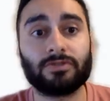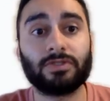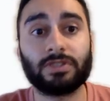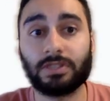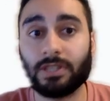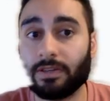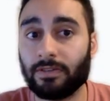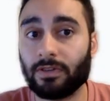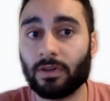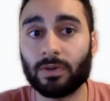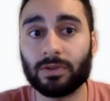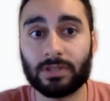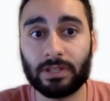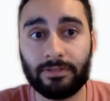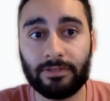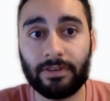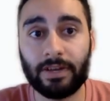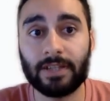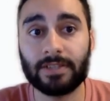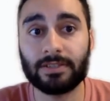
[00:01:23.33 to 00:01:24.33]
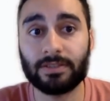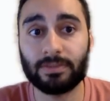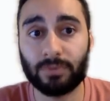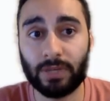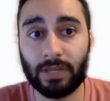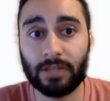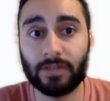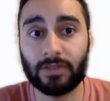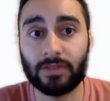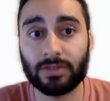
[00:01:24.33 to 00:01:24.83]
receive those events
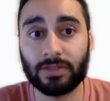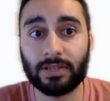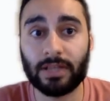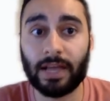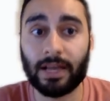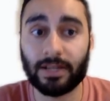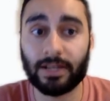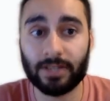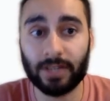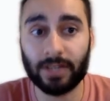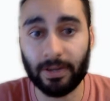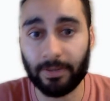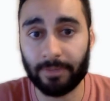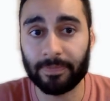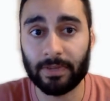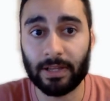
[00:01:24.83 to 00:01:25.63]
in your Slack channel.